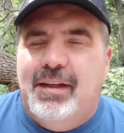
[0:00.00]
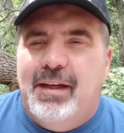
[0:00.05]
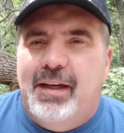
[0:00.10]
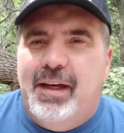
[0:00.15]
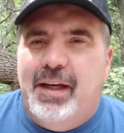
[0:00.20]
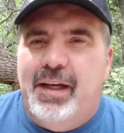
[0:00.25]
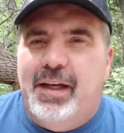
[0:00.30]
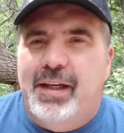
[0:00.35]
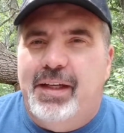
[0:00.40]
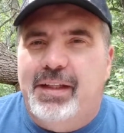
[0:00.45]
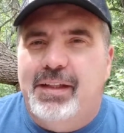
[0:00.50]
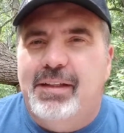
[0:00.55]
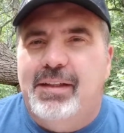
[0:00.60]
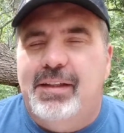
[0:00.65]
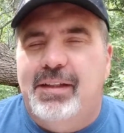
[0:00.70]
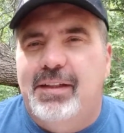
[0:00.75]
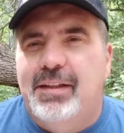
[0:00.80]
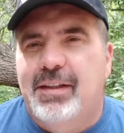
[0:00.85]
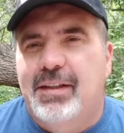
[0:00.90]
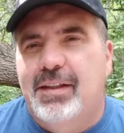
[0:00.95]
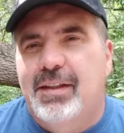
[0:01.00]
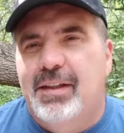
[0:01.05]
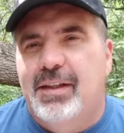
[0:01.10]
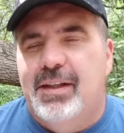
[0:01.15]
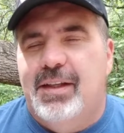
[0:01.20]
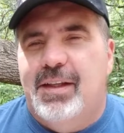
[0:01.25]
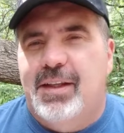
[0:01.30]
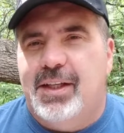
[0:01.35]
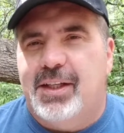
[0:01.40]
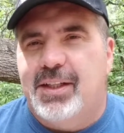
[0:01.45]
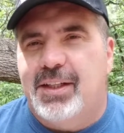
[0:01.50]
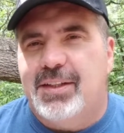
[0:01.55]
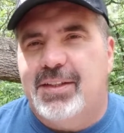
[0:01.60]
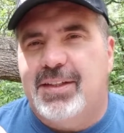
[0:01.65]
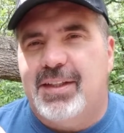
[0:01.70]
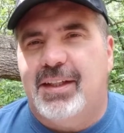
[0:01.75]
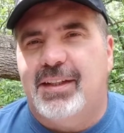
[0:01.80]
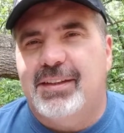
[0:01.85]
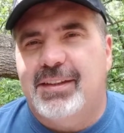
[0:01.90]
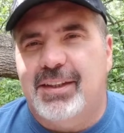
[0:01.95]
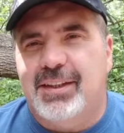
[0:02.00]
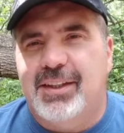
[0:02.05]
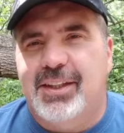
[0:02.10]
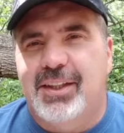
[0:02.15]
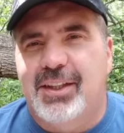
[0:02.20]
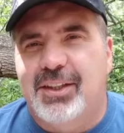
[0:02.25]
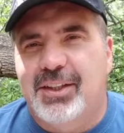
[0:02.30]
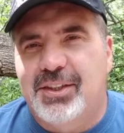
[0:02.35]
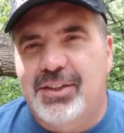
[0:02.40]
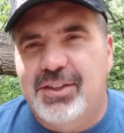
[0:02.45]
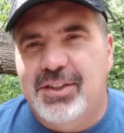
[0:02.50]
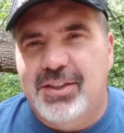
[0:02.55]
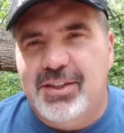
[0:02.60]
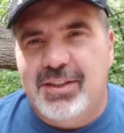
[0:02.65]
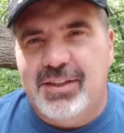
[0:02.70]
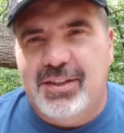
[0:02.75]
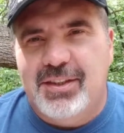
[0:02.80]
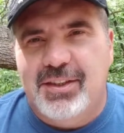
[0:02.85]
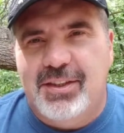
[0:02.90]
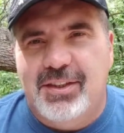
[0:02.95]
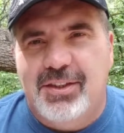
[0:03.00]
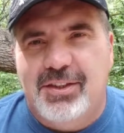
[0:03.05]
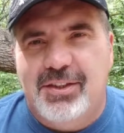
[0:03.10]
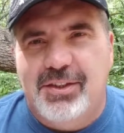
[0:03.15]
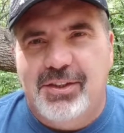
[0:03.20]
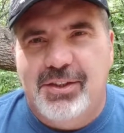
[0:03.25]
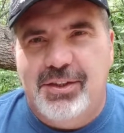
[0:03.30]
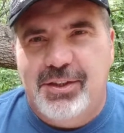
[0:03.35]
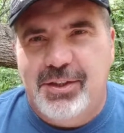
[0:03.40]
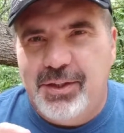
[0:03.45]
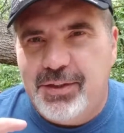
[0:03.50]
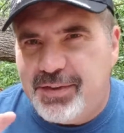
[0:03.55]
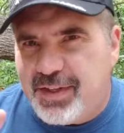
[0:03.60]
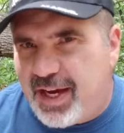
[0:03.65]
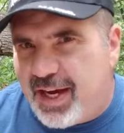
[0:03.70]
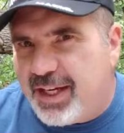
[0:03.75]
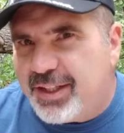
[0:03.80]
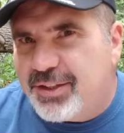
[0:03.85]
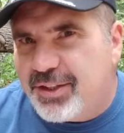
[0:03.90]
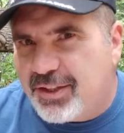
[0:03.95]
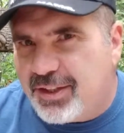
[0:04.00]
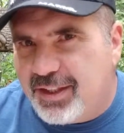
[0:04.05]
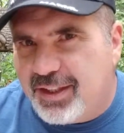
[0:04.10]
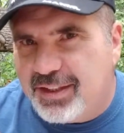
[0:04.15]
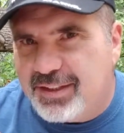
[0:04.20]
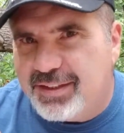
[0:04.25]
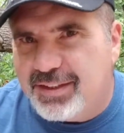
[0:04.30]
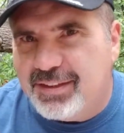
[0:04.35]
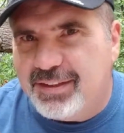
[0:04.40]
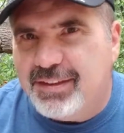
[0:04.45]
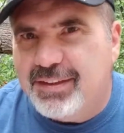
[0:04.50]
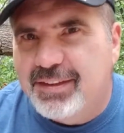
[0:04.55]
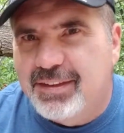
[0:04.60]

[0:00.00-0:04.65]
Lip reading: And the consultant goes, you've had your lesson.